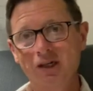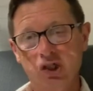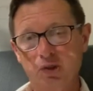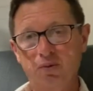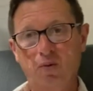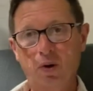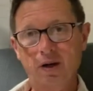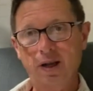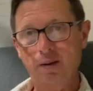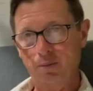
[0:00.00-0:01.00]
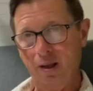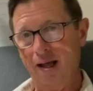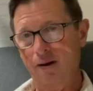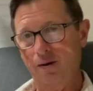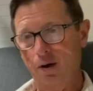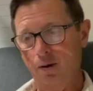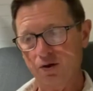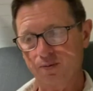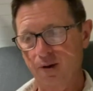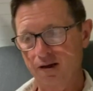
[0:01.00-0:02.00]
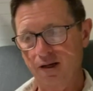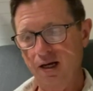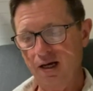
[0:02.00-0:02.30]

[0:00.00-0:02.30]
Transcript: just before and plan out how I respond.